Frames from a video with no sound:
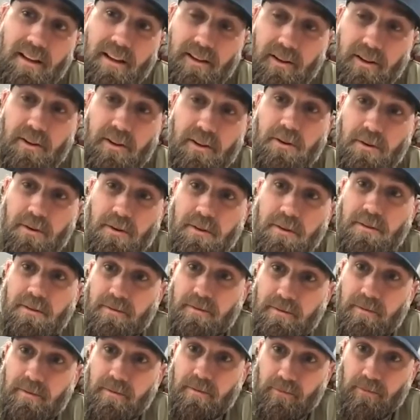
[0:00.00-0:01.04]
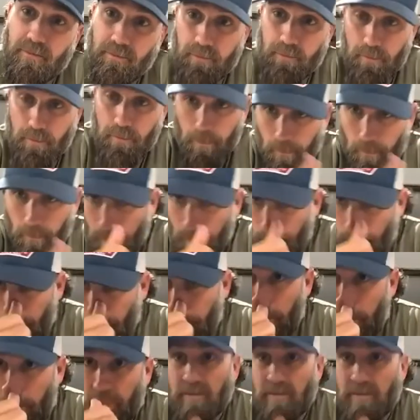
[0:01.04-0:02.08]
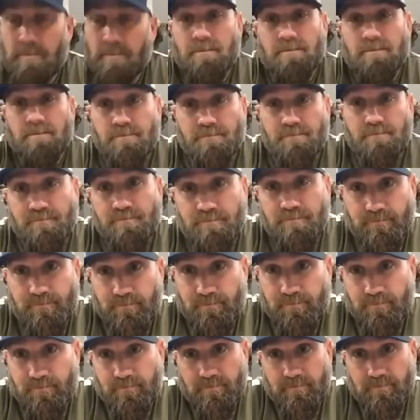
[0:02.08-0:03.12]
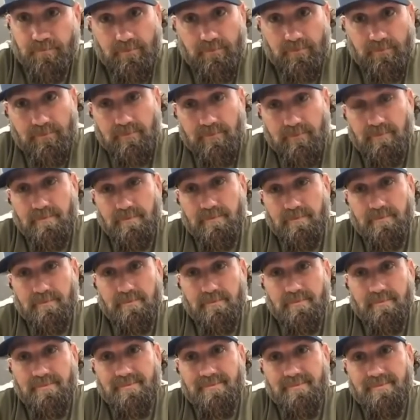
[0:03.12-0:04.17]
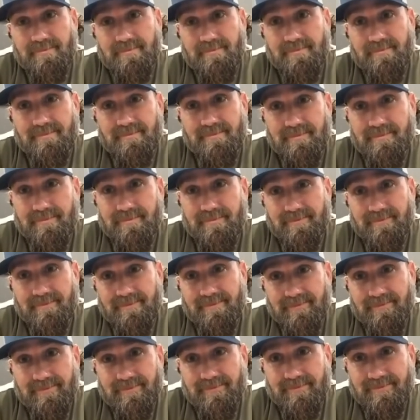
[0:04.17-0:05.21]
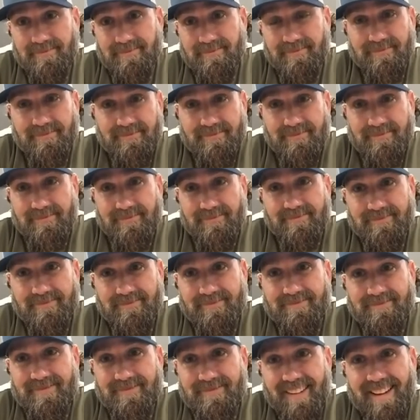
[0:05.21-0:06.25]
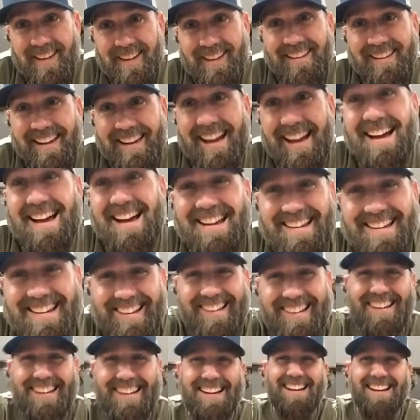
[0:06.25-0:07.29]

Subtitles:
[no speech]